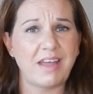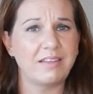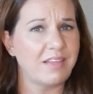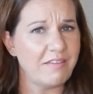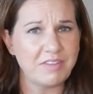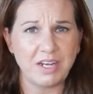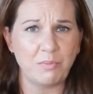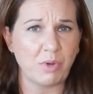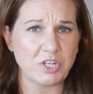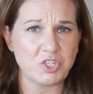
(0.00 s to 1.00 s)
I love
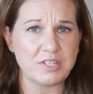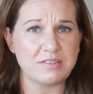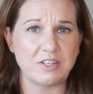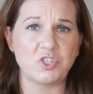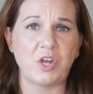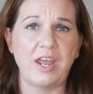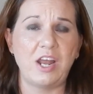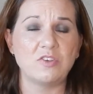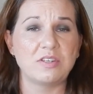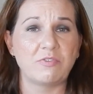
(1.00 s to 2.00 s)
getting brushes and trying
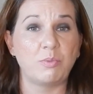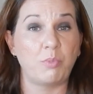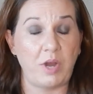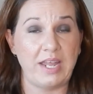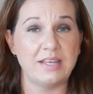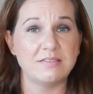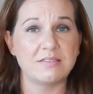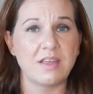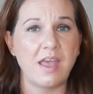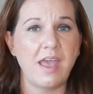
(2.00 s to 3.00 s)
out different brands.